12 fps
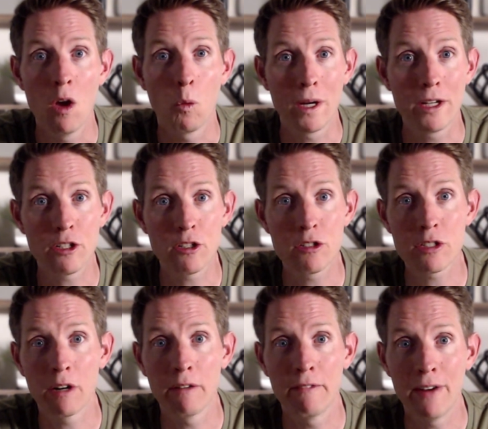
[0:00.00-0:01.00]
Winters
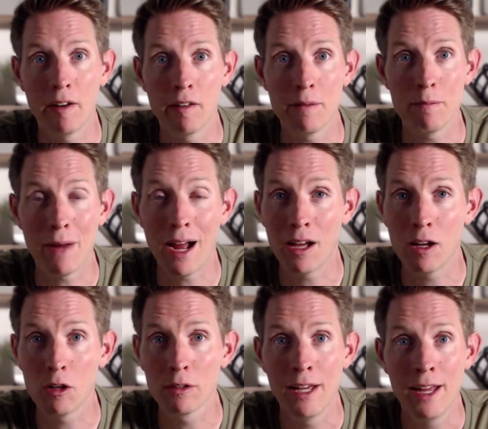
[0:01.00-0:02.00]
are very
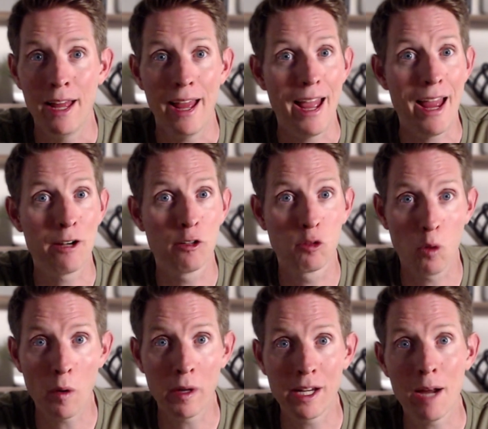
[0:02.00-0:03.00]
mild, And
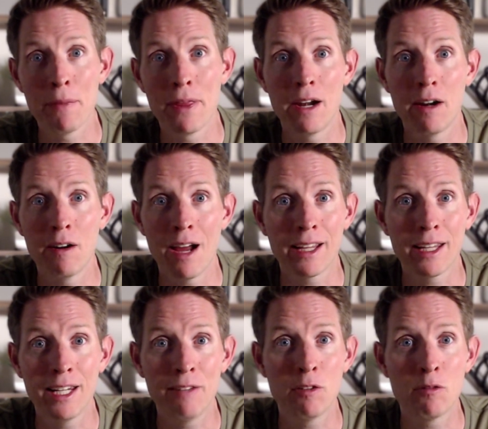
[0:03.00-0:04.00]
growing up there, I
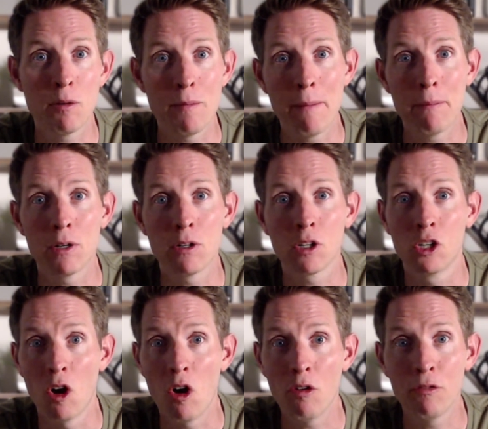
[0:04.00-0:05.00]
can even remember
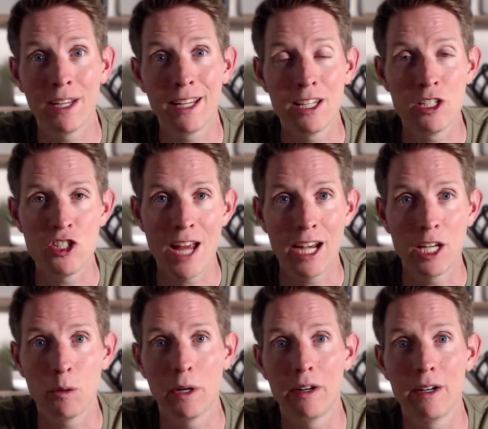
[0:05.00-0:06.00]
golfing in
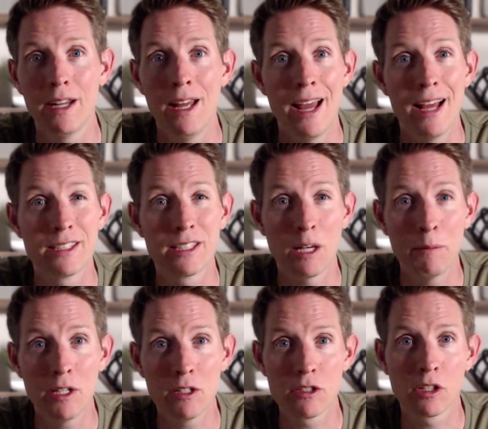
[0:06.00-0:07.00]
January, and some
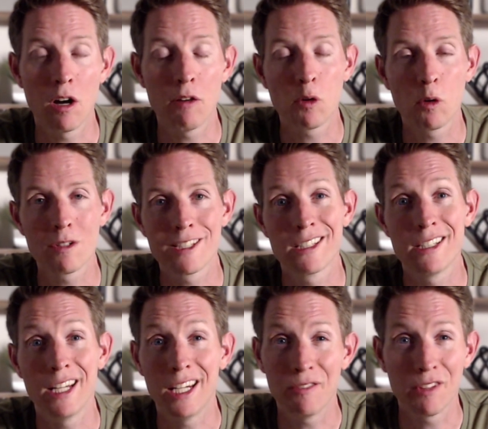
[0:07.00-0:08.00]
years the golf courses didn't